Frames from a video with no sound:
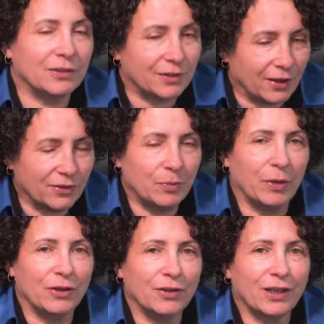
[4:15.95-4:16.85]
it does
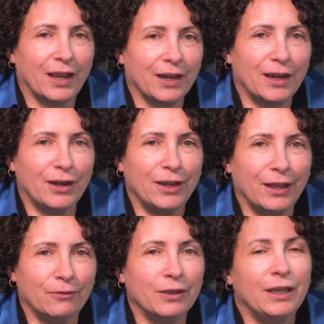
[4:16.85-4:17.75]
depend on the kind of car you
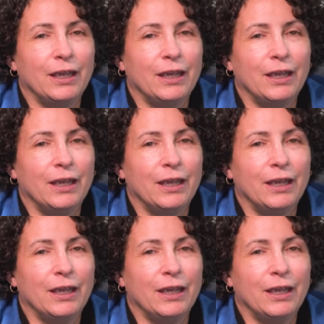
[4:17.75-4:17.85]
have.